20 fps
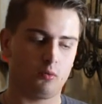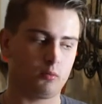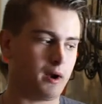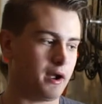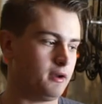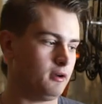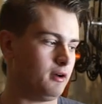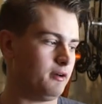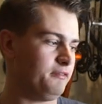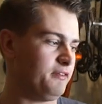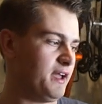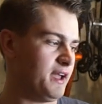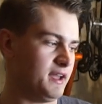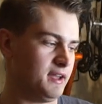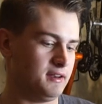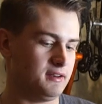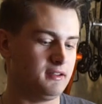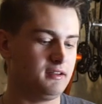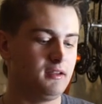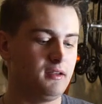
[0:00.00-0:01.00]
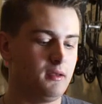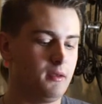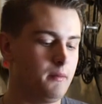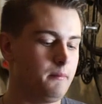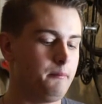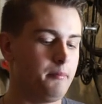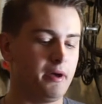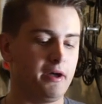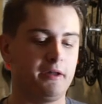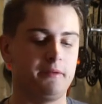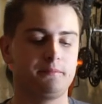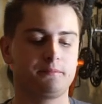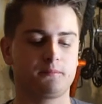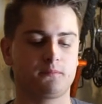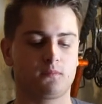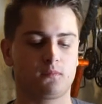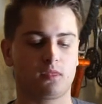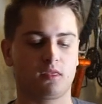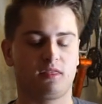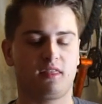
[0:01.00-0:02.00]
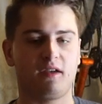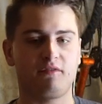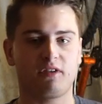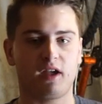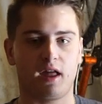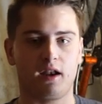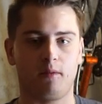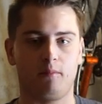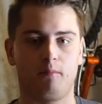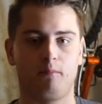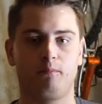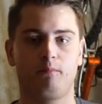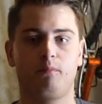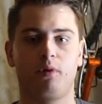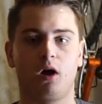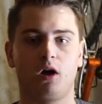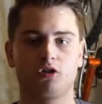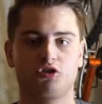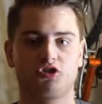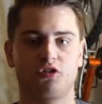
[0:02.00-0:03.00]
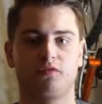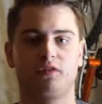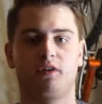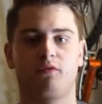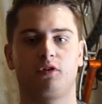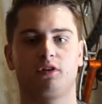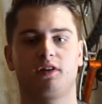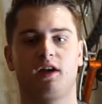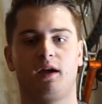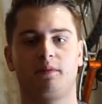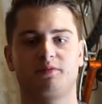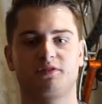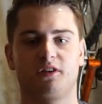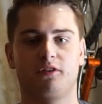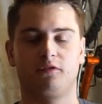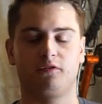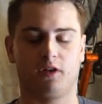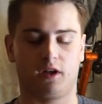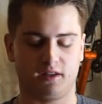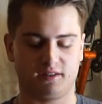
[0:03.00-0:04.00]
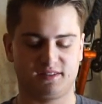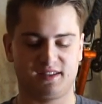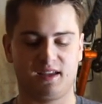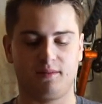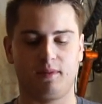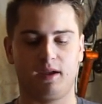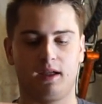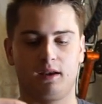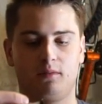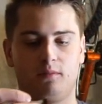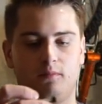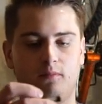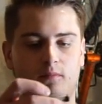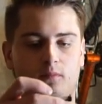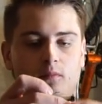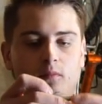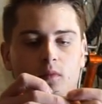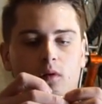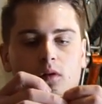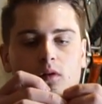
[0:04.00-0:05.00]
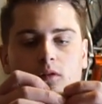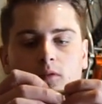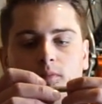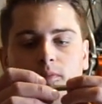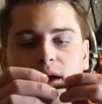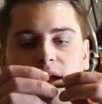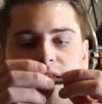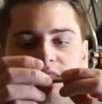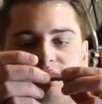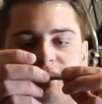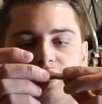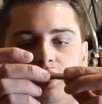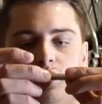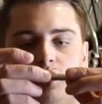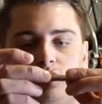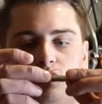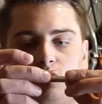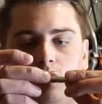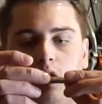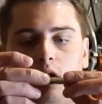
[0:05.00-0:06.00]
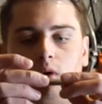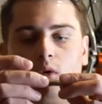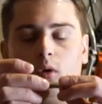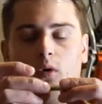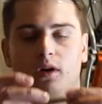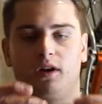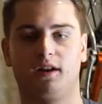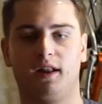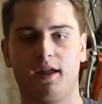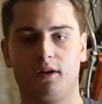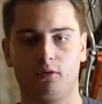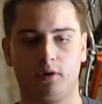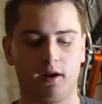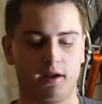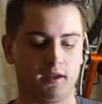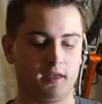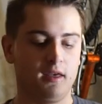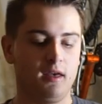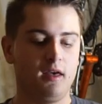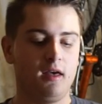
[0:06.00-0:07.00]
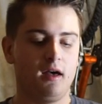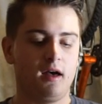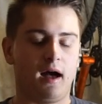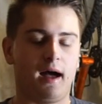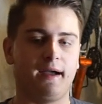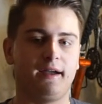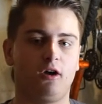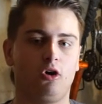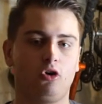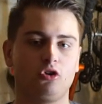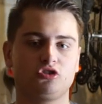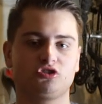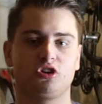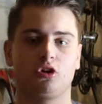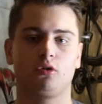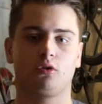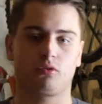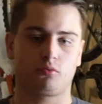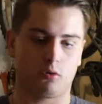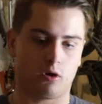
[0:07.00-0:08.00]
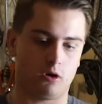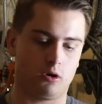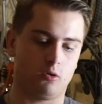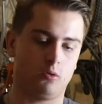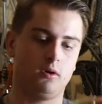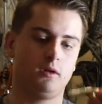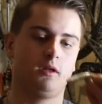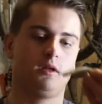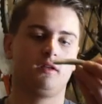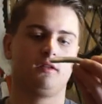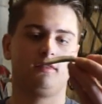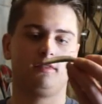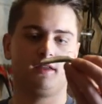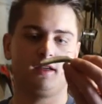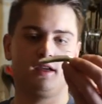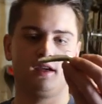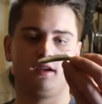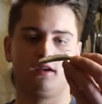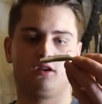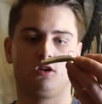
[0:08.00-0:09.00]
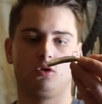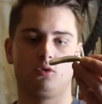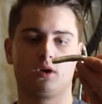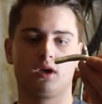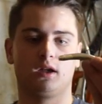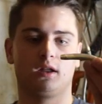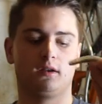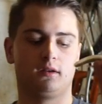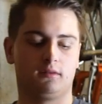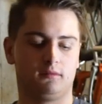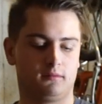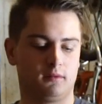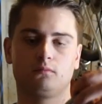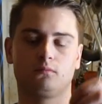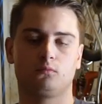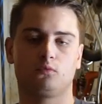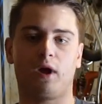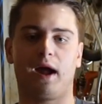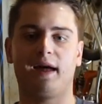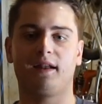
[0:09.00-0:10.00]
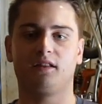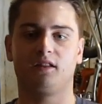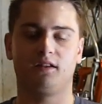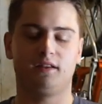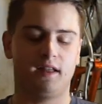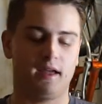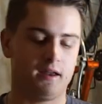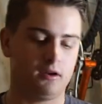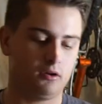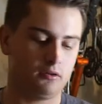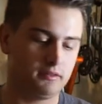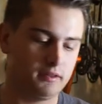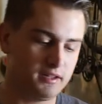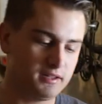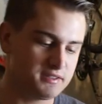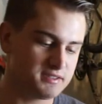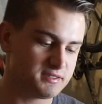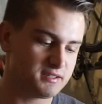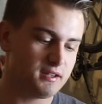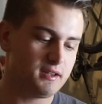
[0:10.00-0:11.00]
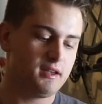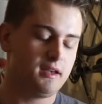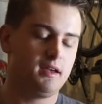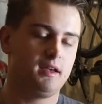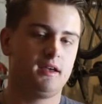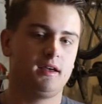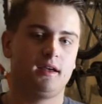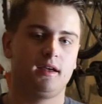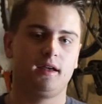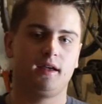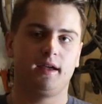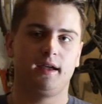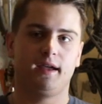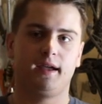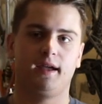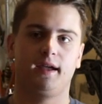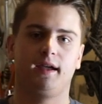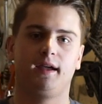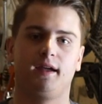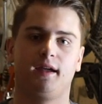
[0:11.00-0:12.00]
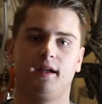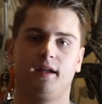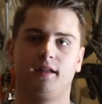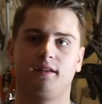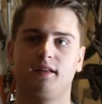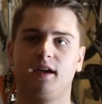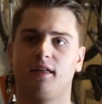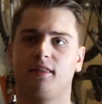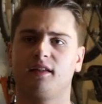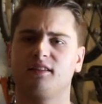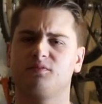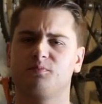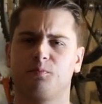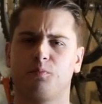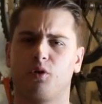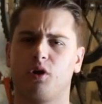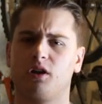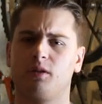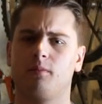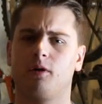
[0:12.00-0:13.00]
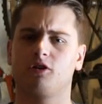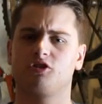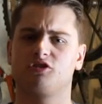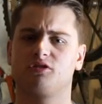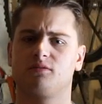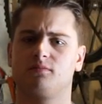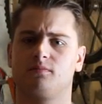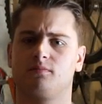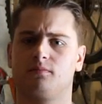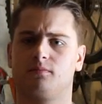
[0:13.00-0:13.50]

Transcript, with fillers: right offhand, but they've got a bunch of different types of uh, Z-Man baits that you can throw on a Ned rig. I also throw the Googan Rattling Net on this. And yeah, that's pretty much